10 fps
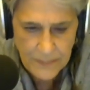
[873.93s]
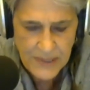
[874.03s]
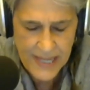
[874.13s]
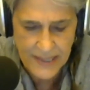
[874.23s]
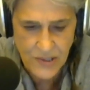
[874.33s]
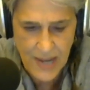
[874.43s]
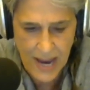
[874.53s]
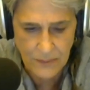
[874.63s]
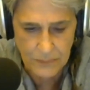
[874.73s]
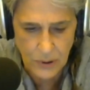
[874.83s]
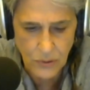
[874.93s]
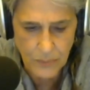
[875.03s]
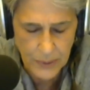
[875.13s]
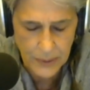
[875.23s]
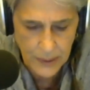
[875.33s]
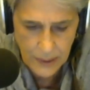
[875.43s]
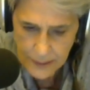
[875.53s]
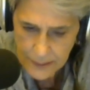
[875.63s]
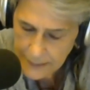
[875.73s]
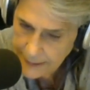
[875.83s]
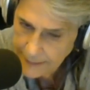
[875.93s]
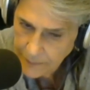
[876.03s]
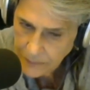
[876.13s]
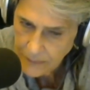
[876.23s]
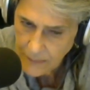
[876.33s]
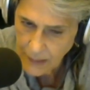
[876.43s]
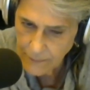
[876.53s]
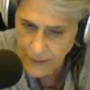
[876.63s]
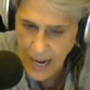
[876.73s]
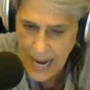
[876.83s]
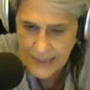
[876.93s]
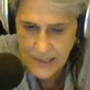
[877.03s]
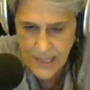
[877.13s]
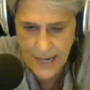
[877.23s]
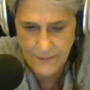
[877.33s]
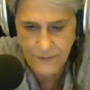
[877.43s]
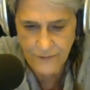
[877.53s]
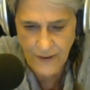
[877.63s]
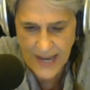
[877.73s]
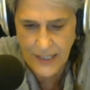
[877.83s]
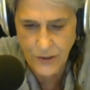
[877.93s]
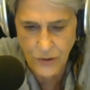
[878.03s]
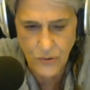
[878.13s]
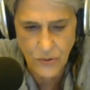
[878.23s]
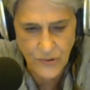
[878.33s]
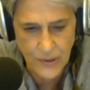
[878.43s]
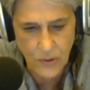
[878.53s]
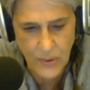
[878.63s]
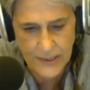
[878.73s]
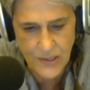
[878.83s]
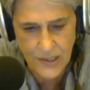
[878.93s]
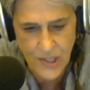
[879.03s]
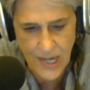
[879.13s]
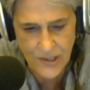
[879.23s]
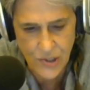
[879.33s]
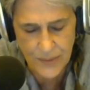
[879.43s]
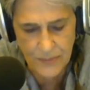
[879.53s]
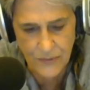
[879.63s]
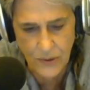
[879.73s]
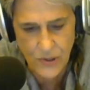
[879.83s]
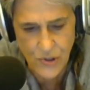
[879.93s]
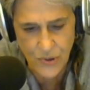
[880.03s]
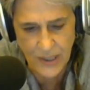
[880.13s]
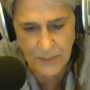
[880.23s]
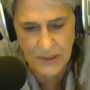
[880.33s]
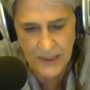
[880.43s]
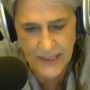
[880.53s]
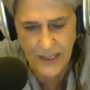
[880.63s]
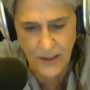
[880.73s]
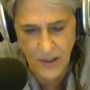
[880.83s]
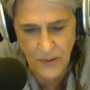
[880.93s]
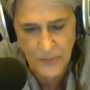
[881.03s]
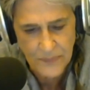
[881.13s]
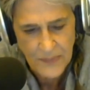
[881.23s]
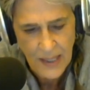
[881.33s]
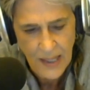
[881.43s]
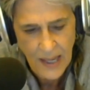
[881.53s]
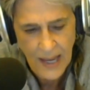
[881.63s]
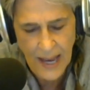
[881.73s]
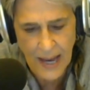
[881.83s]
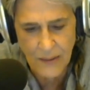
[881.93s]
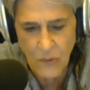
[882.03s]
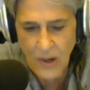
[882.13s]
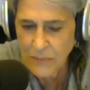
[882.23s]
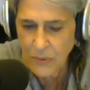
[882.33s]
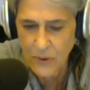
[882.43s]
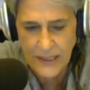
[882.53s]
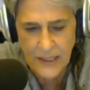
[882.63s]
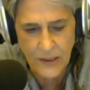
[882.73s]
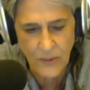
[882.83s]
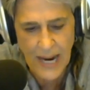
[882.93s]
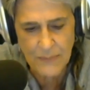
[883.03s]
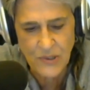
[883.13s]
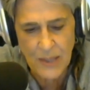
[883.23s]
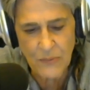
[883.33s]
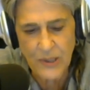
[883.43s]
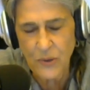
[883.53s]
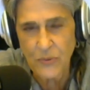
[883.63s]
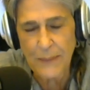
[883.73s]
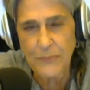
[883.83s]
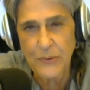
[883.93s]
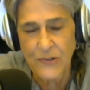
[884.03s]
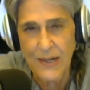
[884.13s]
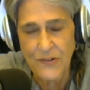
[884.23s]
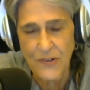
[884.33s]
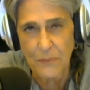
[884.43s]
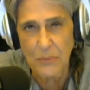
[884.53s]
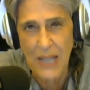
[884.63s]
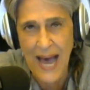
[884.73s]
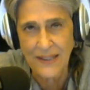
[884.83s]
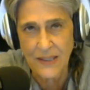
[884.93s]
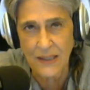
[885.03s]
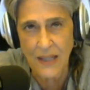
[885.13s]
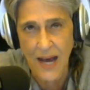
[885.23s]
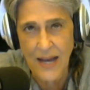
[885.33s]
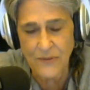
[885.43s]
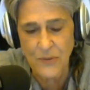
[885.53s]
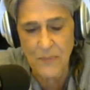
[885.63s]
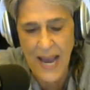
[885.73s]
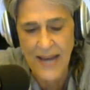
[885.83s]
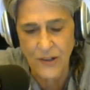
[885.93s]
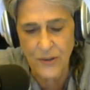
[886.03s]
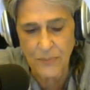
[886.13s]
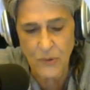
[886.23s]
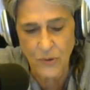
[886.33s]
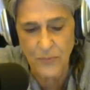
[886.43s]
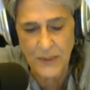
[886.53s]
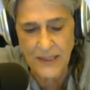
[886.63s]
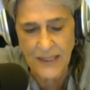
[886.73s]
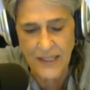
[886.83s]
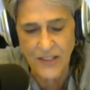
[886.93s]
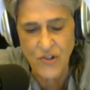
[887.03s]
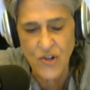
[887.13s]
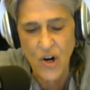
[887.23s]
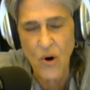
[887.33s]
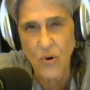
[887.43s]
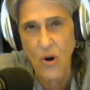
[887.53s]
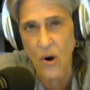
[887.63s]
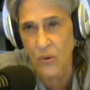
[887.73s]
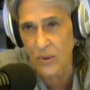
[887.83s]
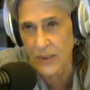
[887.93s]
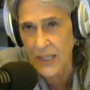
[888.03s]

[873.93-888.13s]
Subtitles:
takes down Bloomberg, Vox, and fake news in quick succession before shooting Politico. At one point, he grabs someone who represents the Black Lives Matter movement in a chokehold